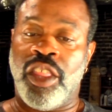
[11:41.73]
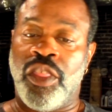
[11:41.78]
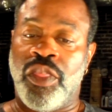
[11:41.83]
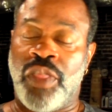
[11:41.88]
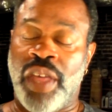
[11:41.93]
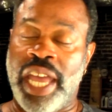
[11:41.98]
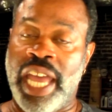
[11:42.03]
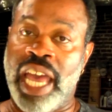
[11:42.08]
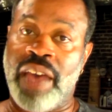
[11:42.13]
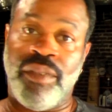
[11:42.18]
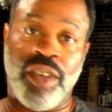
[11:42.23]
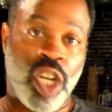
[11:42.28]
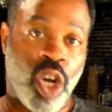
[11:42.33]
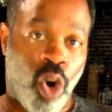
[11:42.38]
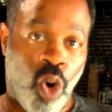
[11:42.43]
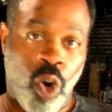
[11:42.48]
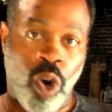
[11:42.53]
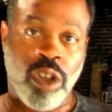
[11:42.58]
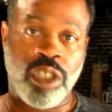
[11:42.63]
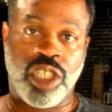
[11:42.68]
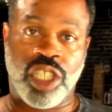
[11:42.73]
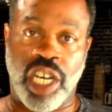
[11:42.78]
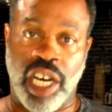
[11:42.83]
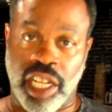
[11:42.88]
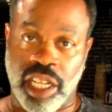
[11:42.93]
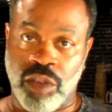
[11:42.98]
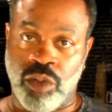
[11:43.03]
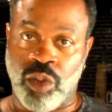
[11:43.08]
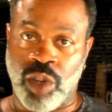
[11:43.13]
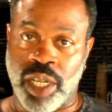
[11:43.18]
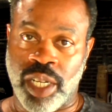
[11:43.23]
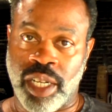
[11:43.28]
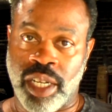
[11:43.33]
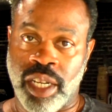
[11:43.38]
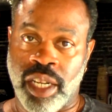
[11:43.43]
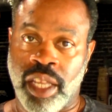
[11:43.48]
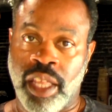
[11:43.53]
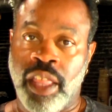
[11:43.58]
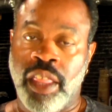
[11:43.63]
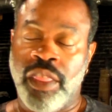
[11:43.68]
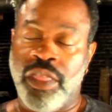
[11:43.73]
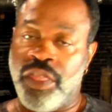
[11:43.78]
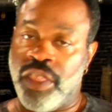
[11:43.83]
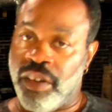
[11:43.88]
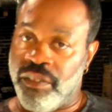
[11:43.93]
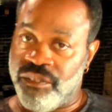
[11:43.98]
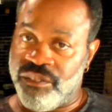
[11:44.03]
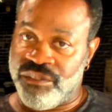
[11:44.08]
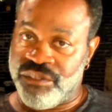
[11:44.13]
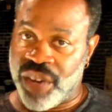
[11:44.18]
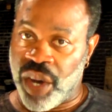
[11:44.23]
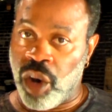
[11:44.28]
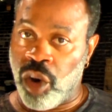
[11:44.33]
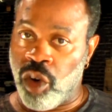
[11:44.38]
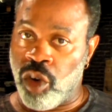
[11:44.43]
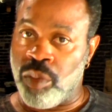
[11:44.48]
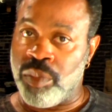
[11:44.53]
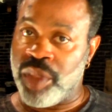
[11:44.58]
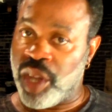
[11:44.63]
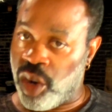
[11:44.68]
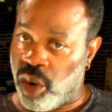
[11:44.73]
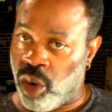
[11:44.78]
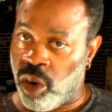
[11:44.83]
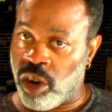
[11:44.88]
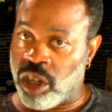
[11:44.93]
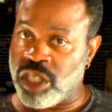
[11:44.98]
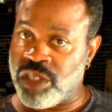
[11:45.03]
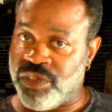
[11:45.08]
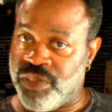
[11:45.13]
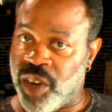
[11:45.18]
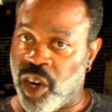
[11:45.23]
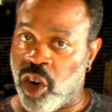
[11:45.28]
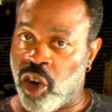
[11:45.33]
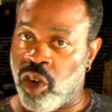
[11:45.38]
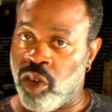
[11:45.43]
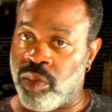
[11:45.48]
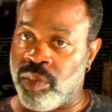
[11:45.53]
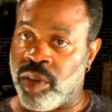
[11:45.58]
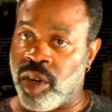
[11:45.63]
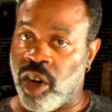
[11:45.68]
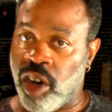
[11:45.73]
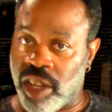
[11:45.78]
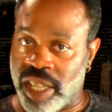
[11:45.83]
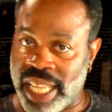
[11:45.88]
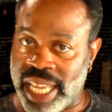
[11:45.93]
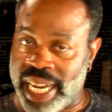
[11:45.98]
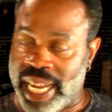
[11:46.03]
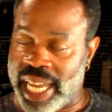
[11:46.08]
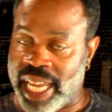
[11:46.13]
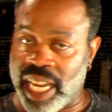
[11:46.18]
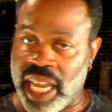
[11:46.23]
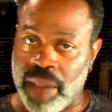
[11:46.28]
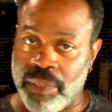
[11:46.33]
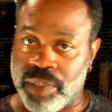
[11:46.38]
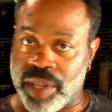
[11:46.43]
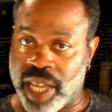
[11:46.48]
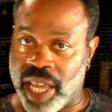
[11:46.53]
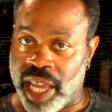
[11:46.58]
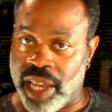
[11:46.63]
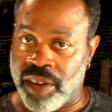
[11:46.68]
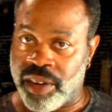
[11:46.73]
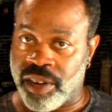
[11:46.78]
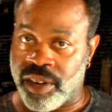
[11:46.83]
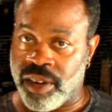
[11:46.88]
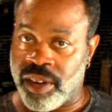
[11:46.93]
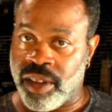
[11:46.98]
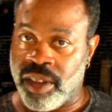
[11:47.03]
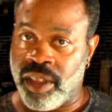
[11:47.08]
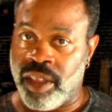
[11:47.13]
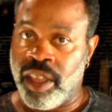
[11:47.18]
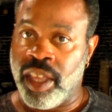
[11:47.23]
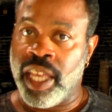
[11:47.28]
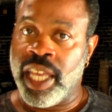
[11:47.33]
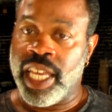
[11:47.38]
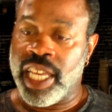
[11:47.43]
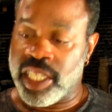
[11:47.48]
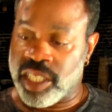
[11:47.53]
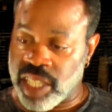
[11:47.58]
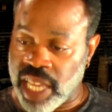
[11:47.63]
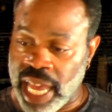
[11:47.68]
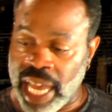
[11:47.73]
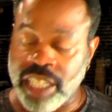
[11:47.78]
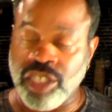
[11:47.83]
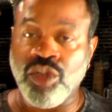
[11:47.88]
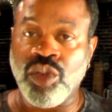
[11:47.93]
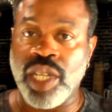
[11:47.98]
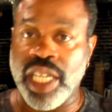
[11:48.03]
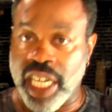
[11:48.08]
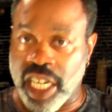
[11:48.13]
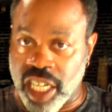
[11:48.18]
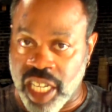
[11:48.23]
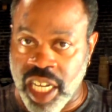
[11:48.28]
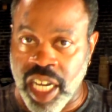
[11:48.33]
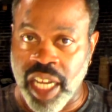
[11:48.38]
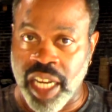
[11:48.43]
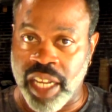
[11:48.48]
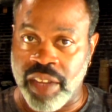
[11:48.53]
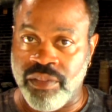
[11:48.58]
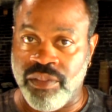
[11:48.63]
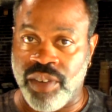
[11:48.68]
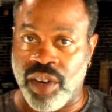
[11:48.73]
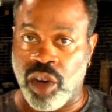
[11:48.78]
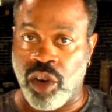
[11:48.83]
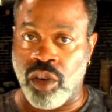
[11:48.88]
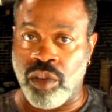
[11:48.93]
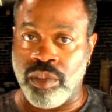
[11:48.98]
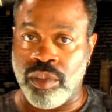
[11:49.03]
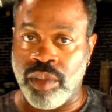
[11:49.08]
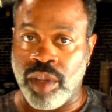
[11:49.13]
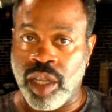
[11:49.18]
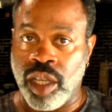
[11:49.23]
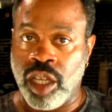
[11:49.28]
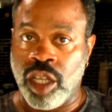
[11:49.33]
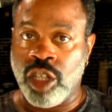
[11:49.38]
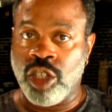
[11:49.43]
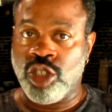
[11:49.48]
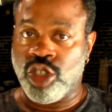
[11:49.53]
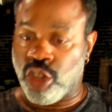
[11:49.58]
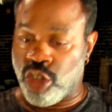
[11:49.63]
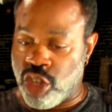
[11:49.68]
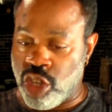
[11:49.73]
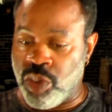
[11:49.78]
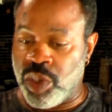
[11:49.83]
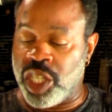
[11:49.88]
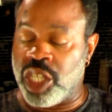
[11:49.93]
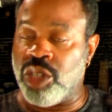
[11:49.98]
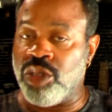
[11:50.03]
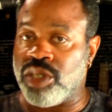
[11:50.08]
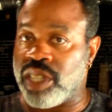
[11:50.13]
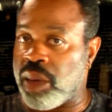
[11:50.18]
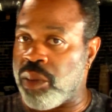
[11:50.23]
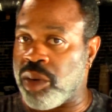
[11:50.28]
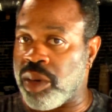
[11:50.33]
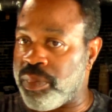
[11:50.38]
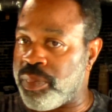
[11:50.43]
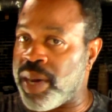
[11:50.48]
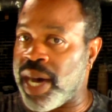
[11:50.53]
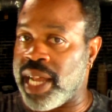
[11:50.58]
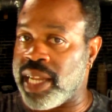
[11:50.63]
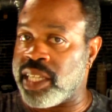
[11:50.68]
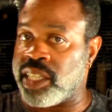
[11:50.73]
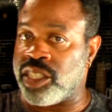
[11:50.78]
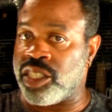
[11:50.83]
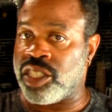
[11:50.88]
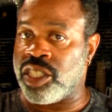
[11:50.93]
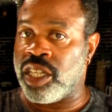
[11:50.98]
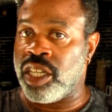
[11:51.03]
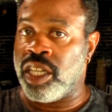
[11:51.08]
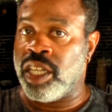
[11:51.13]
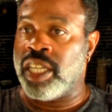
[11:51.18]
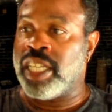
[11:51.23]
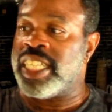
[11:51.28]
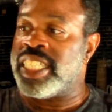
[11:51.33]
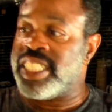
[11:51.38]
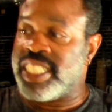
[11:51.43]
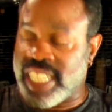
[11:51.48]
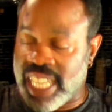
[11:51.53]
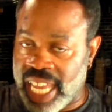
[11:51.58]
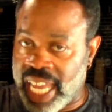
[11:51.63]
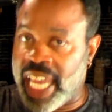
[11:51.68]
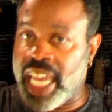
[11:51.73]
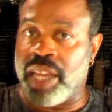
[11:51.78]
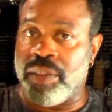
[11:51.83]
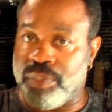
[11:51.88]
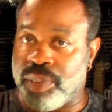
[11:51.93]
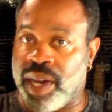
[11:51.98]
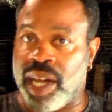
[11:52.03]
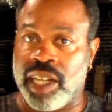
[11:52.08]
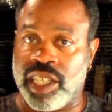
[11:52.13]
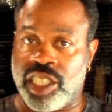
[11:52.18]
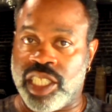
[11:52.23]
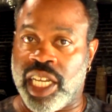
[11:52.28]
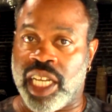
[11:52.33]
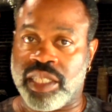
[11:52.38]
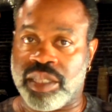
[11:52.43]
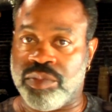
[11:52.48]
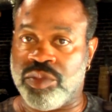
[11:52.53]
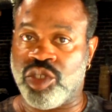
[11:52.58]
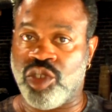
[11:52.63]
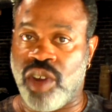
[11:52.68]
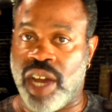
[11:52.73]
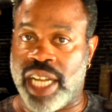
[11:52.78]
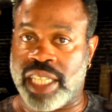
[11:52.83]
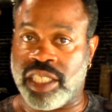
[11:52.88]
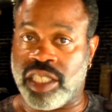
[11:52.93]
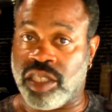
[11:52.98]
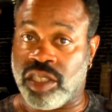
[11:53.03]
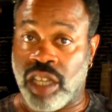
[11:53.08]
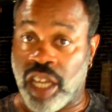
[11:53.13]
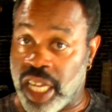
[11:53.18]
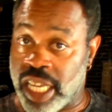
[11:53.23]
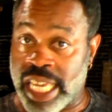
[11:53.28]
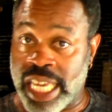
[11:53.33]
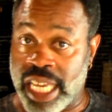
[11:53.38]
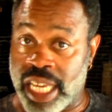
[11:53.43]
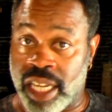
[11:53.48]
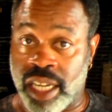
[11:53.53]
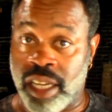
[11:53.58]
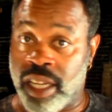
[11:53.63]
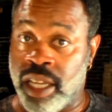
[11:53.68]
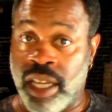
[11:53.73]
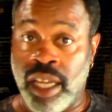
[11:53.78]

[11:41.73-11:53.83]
They have an orange colored one. The foam, the orange foam on that hand applicator is actually a cutting foam. So you would use that with a polish to hand polish out some scratches. Again,